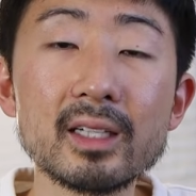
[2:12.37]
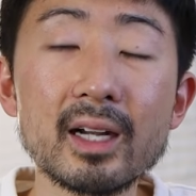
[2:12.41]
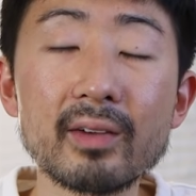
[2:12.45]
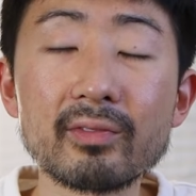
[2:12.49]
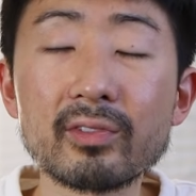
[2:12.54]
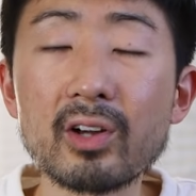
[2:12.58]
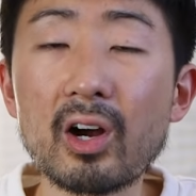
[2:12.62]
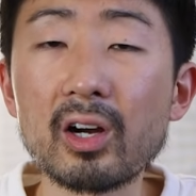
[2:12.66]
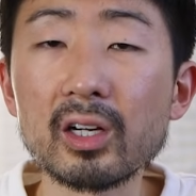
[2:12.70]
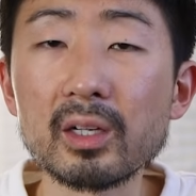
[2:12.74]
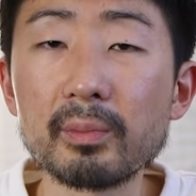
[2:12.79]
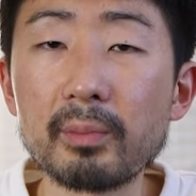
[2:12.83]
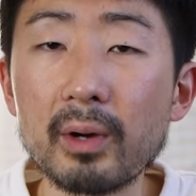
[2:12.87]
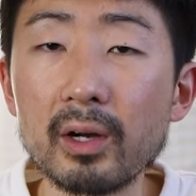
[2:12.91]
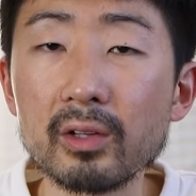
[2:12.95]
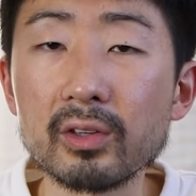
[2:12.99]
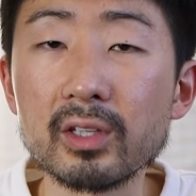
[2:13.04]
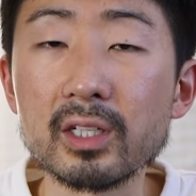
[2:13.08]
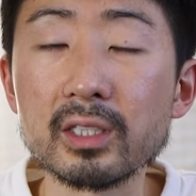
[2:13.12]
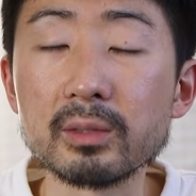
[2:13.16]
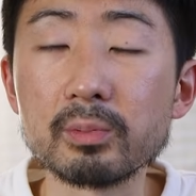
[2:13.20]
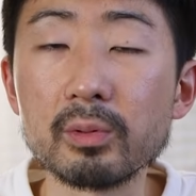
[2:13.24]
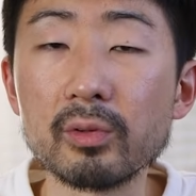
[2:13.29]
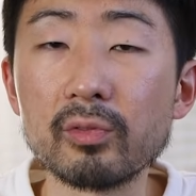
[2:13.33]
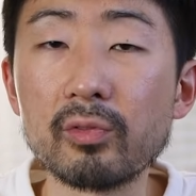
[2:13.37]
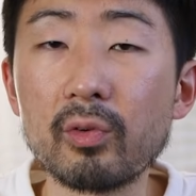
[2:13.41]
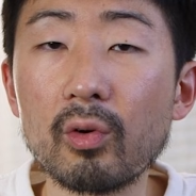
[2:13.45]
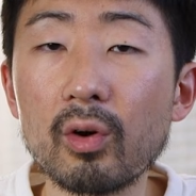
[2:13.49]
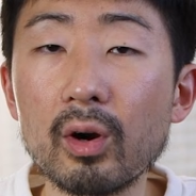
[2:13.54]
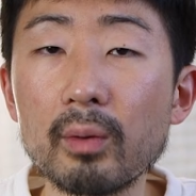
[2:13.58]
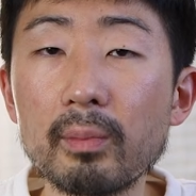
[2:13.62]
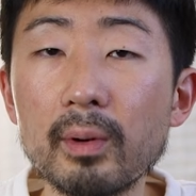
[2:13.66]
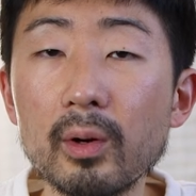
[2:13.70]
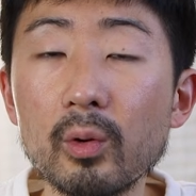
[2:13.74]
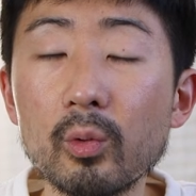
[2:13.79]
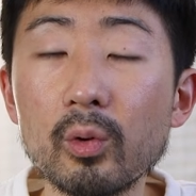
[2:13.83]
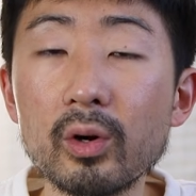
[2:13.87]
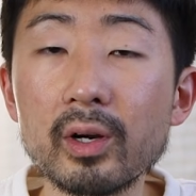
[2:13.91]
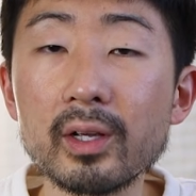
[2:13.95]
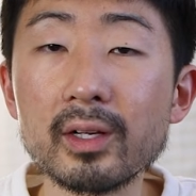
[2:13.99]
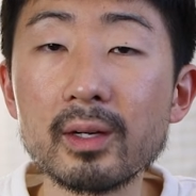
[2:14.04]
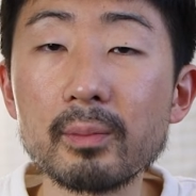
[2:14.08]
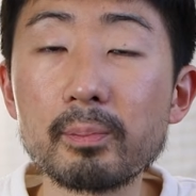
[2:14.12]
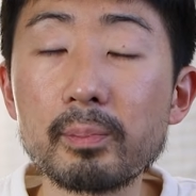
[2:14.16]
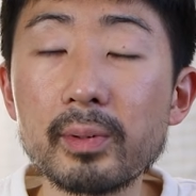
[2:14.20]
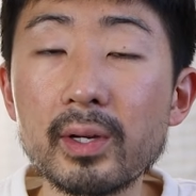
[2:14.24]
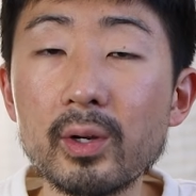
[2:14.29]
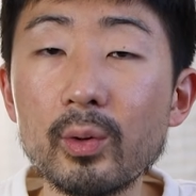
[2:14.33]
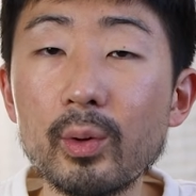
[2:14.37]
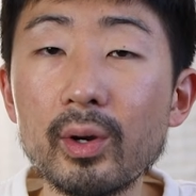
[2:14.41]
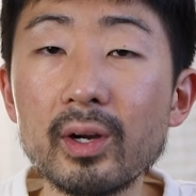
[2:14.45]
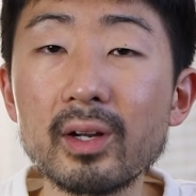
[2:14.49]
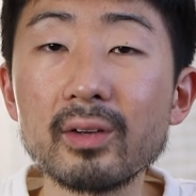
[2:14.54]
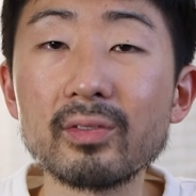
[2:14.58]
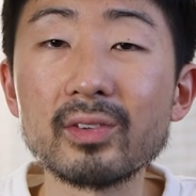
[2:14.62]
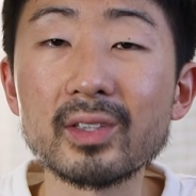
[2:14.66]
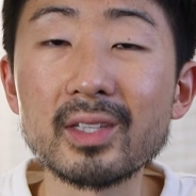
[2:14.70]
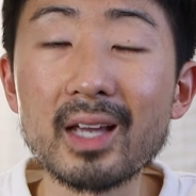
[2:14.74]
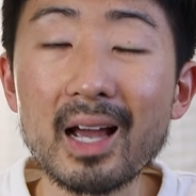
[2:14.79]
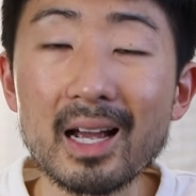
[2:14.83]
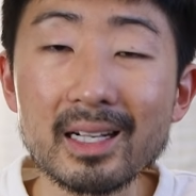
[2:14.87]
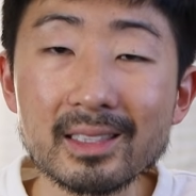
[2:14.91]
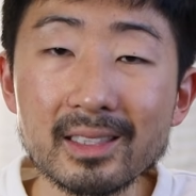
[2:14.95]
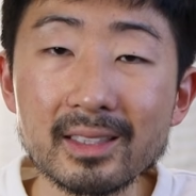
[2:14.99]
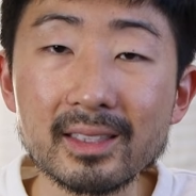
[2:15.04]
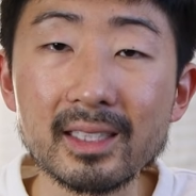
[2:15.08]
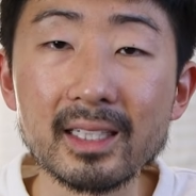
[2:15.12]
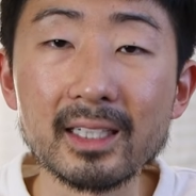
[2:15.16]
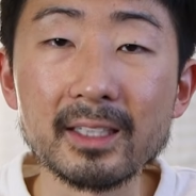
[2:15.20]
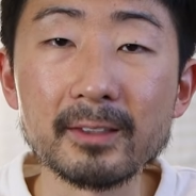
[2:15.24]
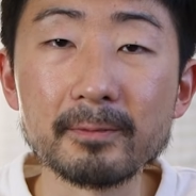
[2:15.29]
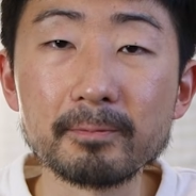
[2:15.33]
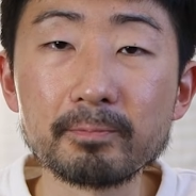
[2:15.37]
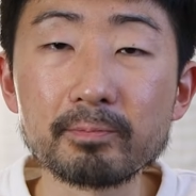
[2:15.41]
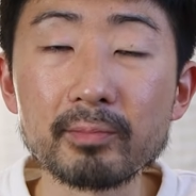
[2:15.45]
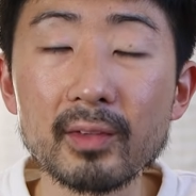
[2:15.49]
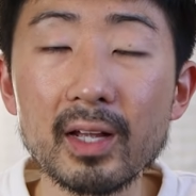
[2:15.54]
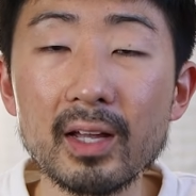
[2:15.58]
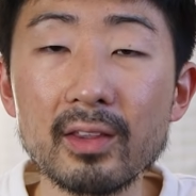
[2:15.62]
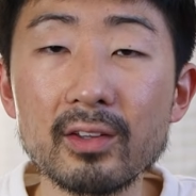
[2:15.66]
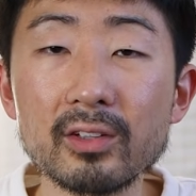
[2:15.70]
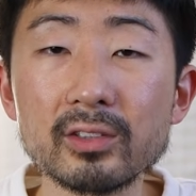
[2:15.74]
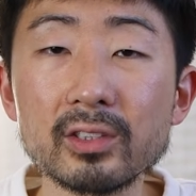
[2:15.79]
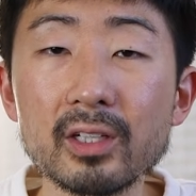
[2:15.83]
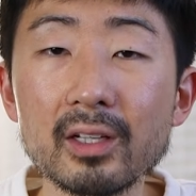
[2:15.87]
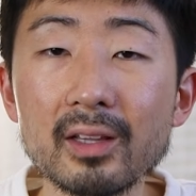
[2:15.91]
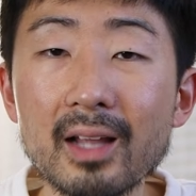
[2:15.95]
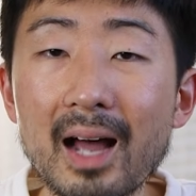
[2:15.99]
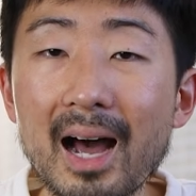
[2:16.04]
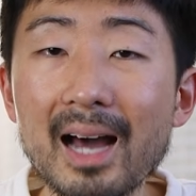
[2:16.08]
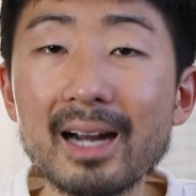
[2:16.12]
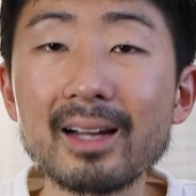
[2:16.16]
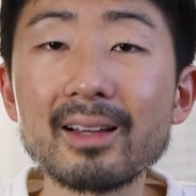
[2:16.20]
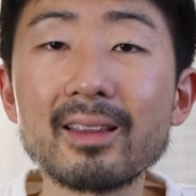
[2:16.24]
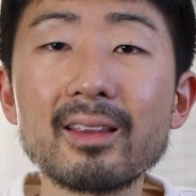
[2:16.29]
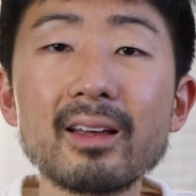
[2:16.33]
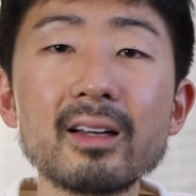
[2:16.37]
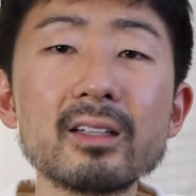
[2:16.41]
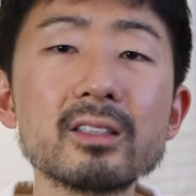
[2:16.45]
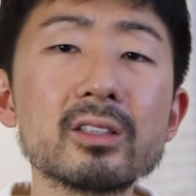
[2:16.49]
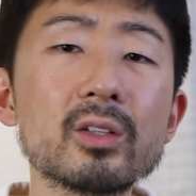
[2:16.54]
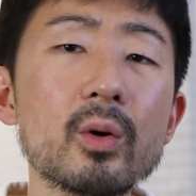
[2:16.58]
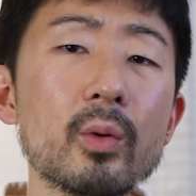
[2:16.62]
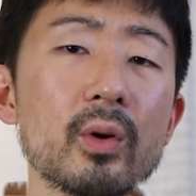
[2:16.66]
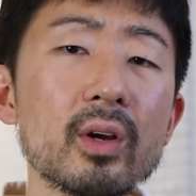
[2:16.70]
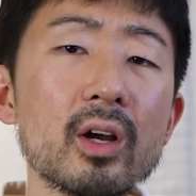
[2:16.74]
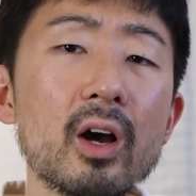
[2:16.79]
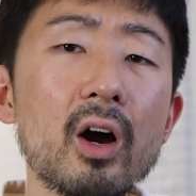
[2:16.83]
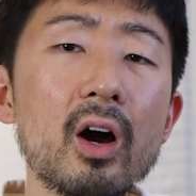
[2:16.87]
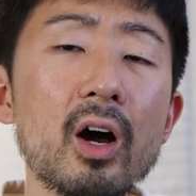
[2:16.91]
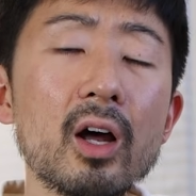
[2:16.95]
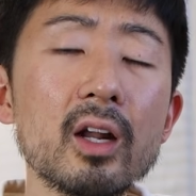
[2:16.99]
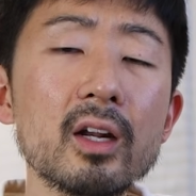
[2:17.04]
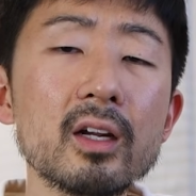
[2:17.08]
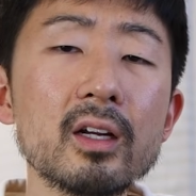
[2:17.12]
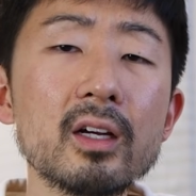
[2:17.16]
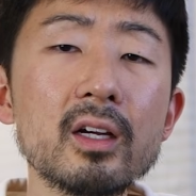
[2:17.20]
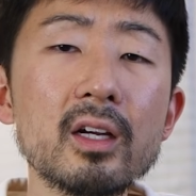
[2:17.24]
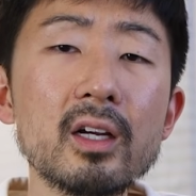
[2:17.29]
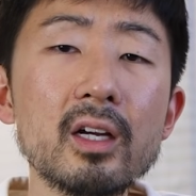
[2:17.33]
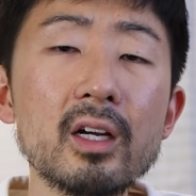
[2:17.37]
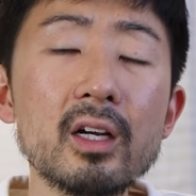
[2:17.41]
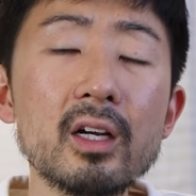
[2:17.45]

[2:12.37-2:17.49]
And I've talked about this before, but we're in a period of testing, and there's a lot of things going on